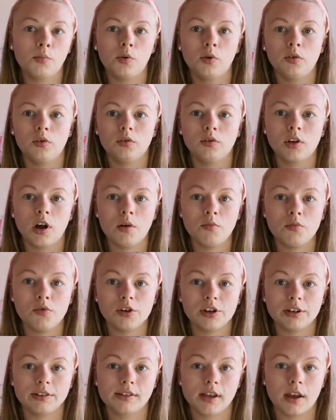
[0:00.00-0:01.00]
But not
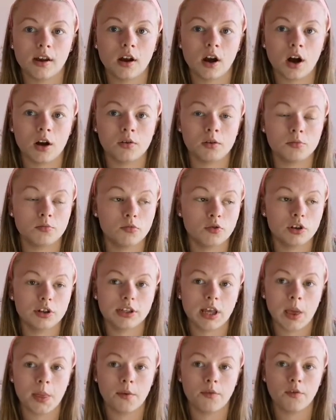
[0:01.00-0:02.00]
Mother's Day gone, the
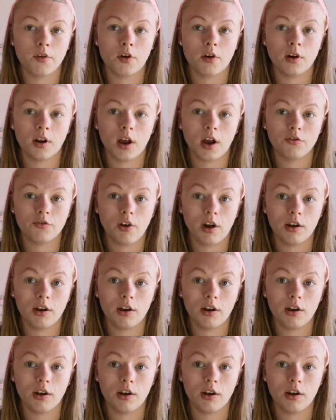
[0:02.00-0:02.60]
Mother's Day before that I